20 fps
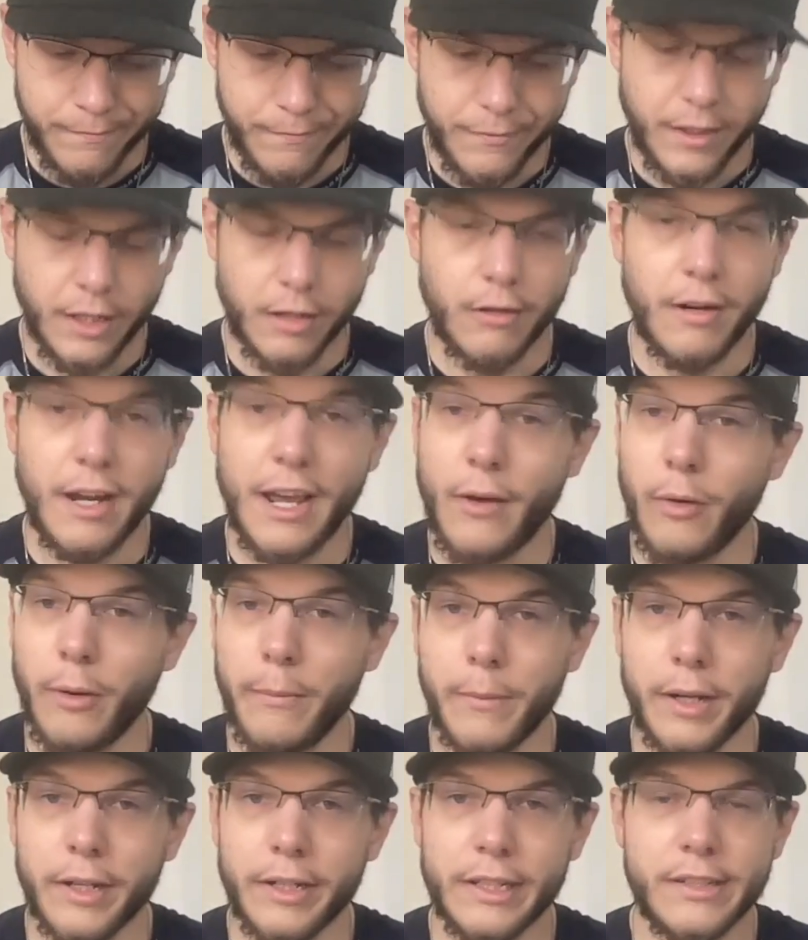that are now
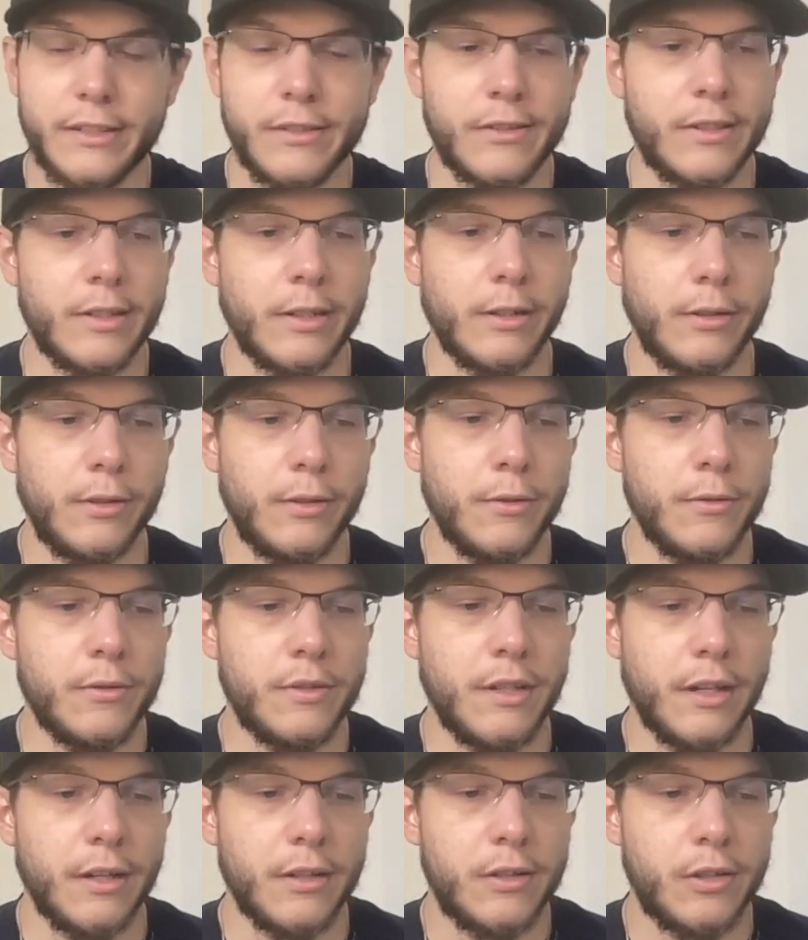on Mondays instead of
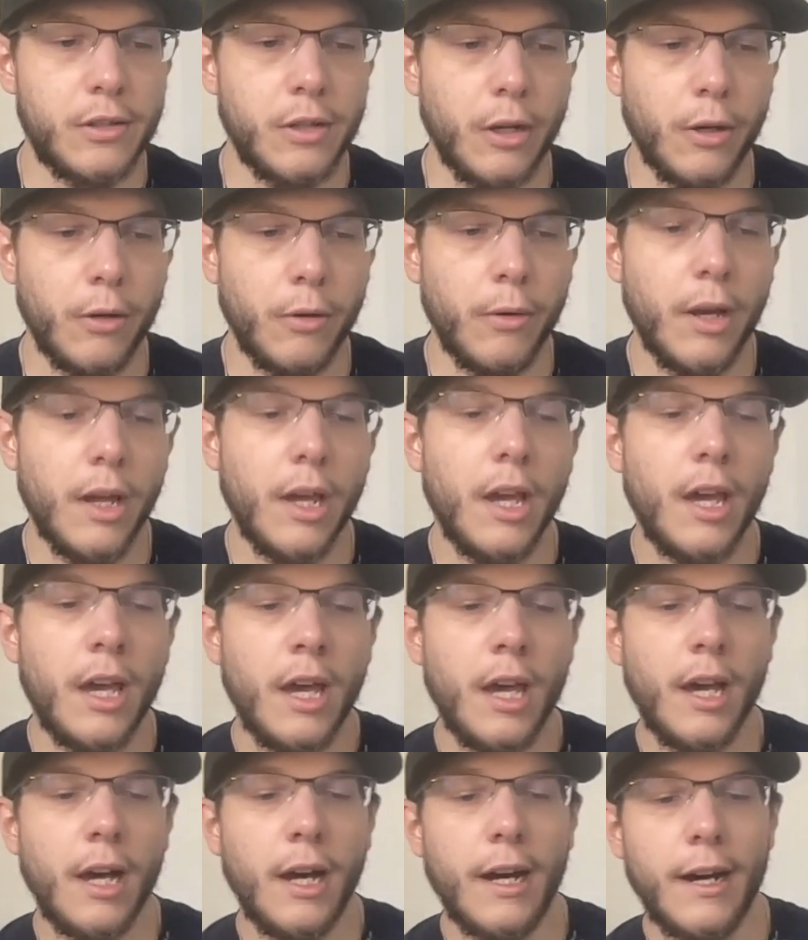Tuesdays. So
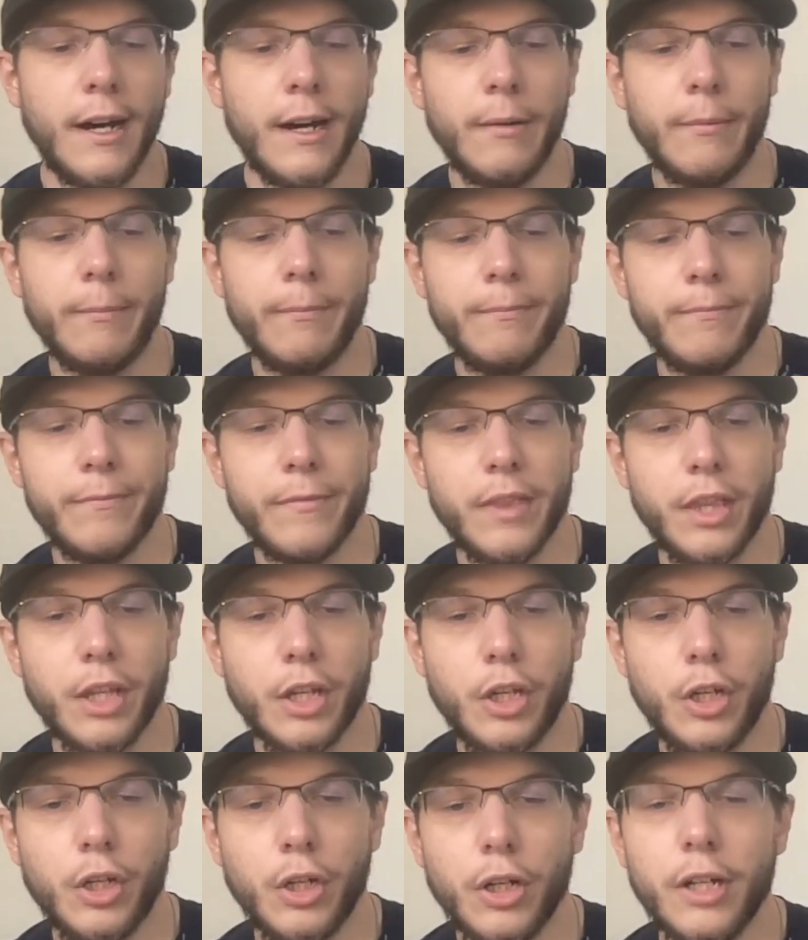the
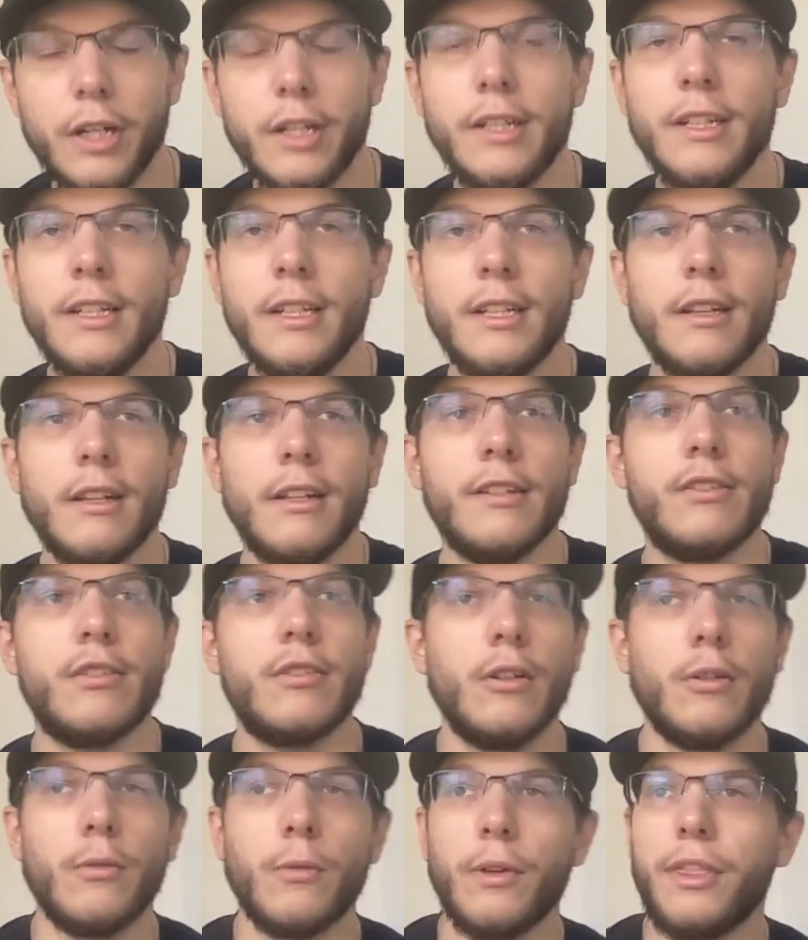good, let's
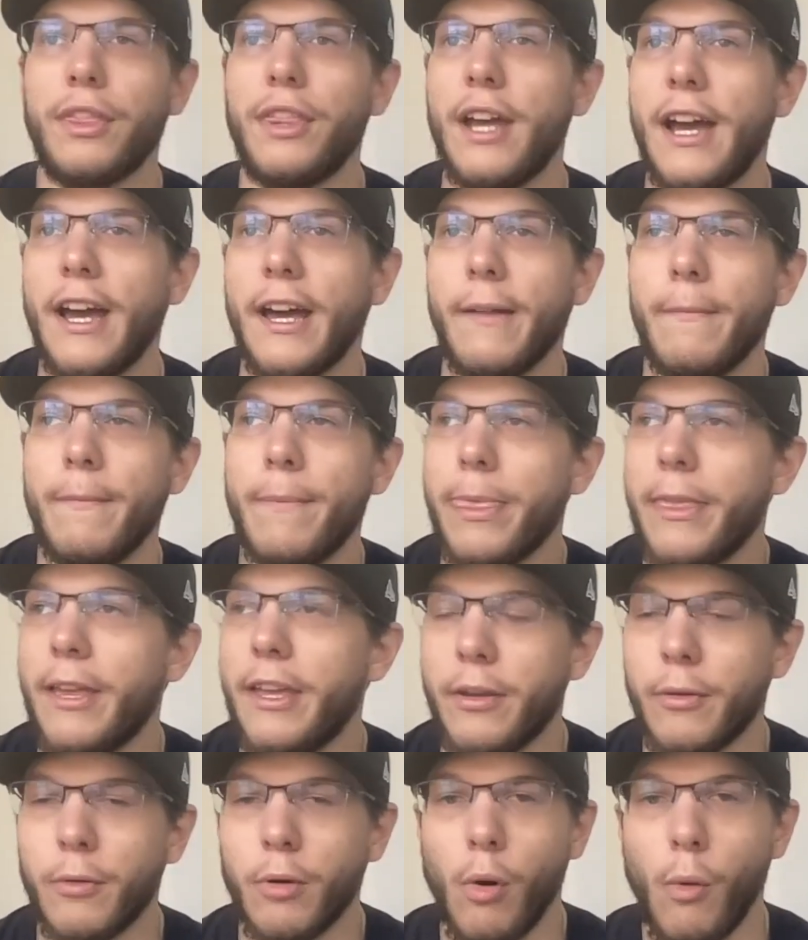start with that,
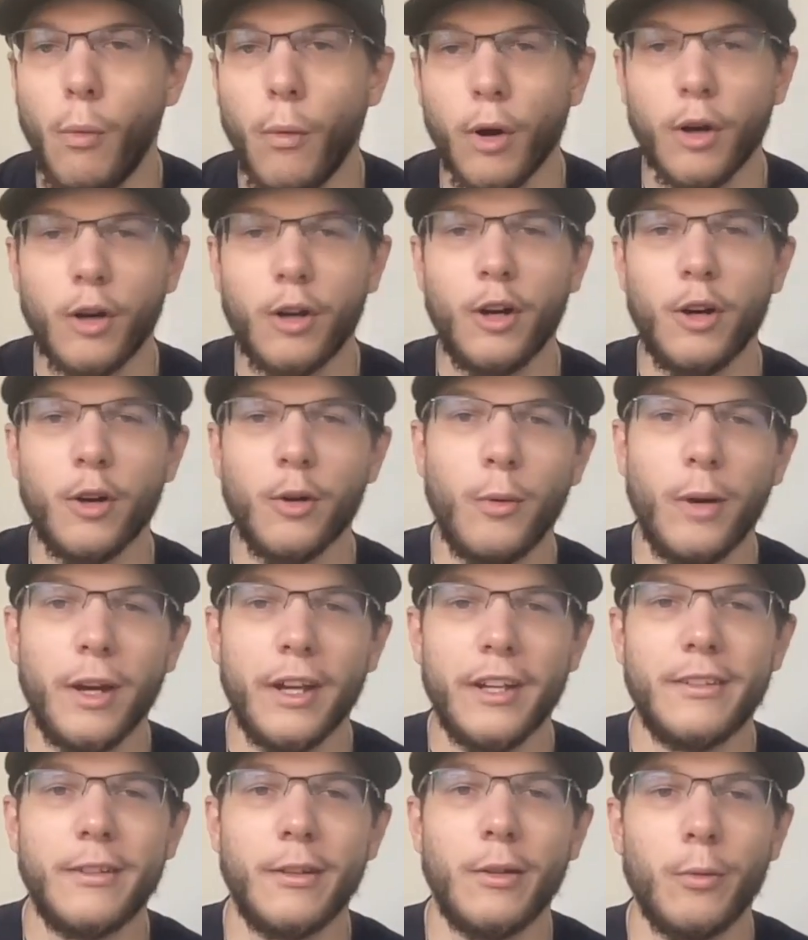and then we'll work our
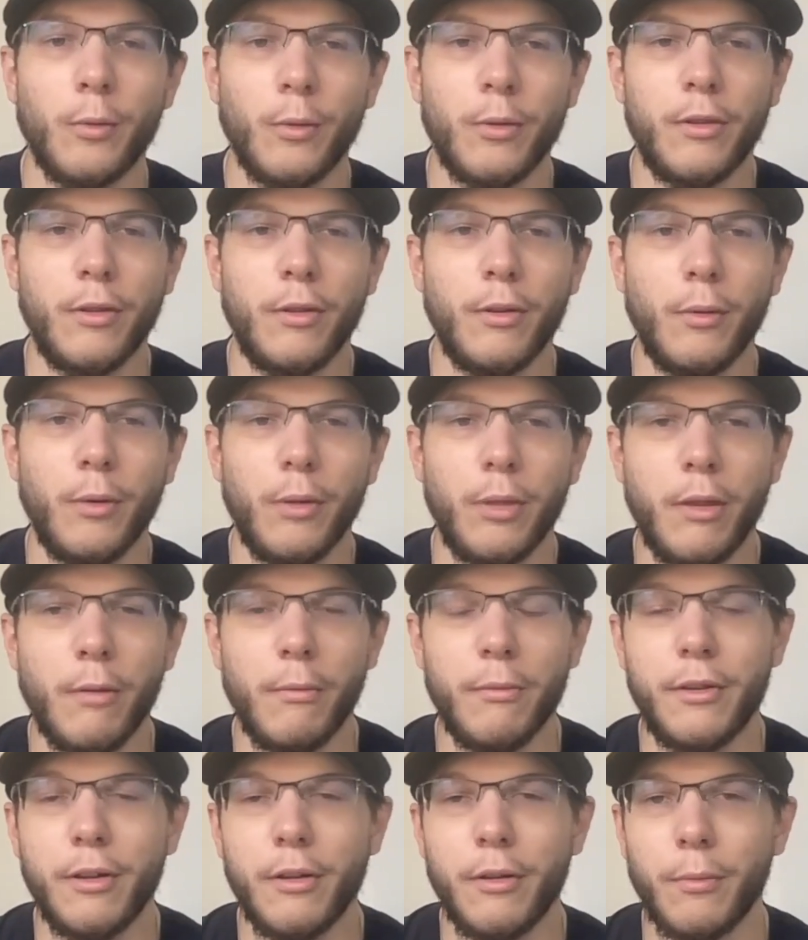way to
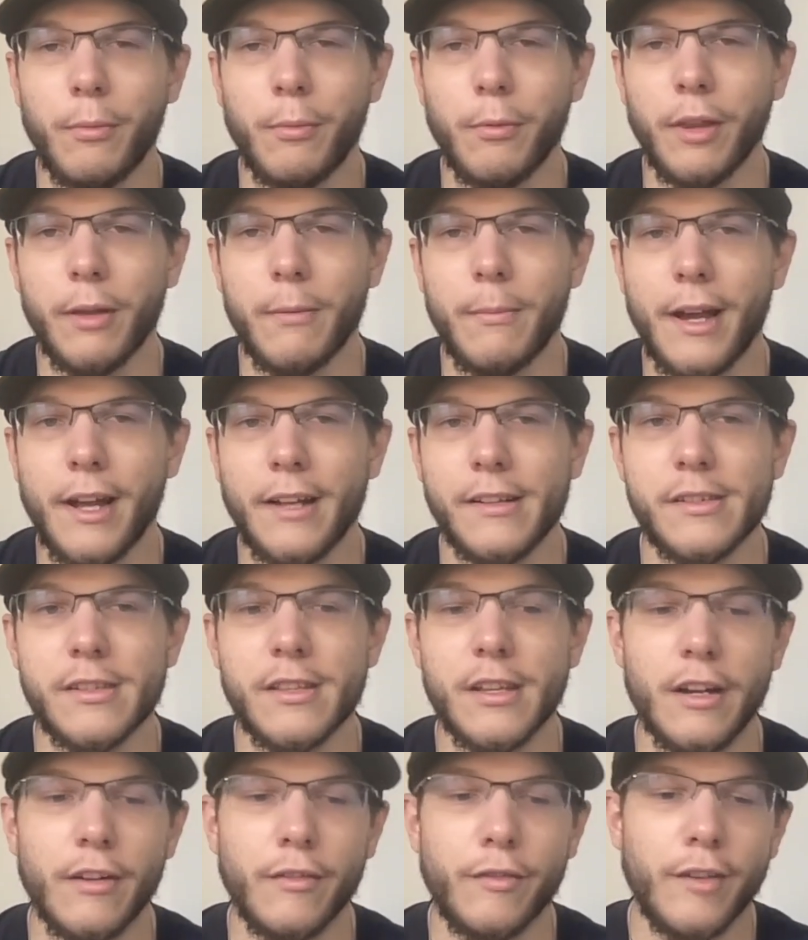the really bad
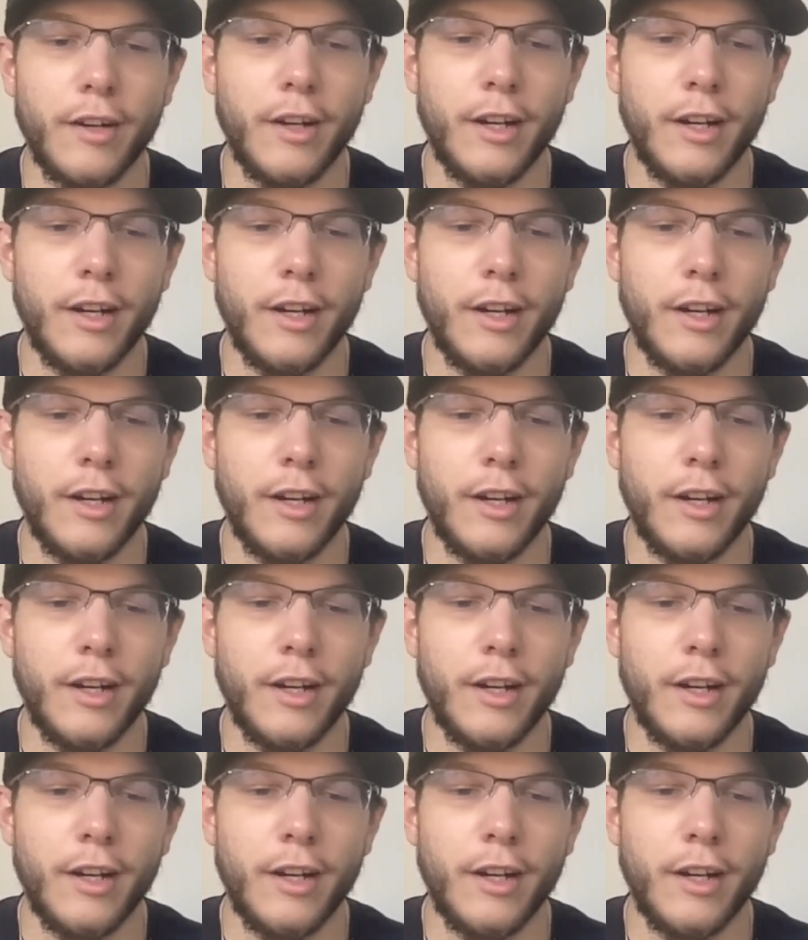stuff.